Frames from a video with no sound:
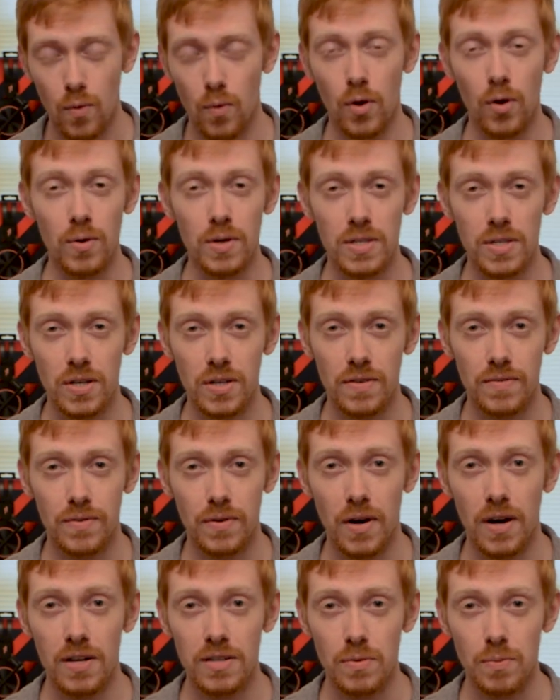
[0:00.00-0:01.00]
We're always looking
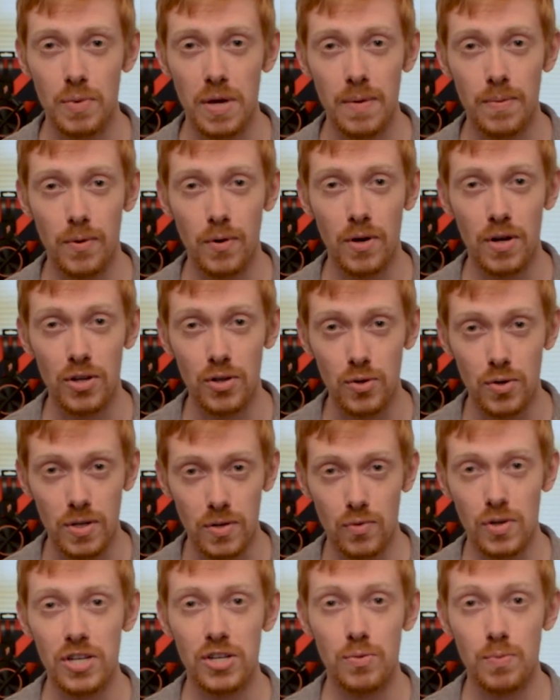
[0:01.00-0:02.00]
for awesome people, and you
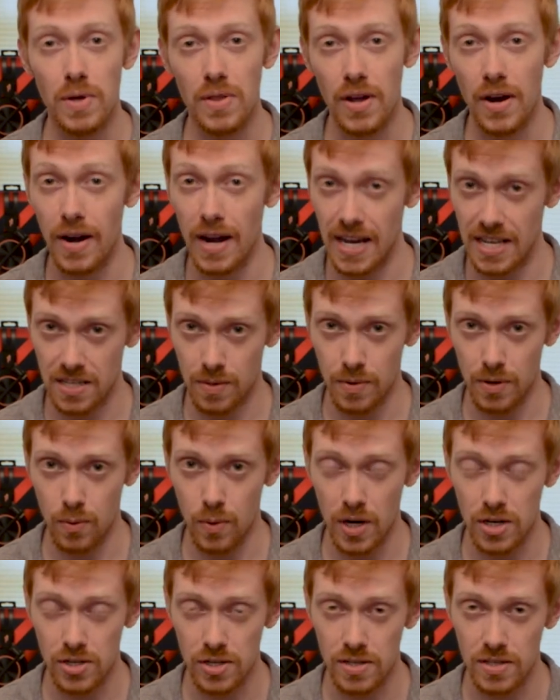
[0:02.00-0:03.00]
can reach me there and ask me
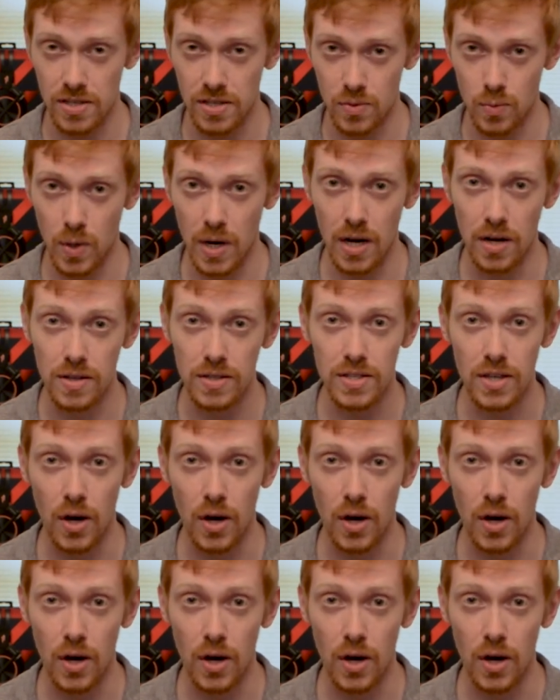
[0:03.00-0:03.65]
questions as well.